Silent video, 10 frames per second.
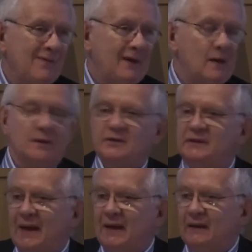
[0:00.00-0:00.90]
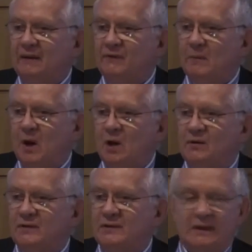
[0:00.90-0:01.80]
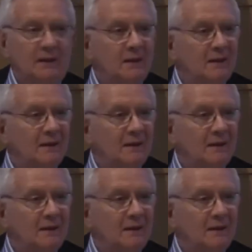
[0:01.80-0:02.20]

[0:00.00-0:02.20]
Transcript: The Understanding of Democracy,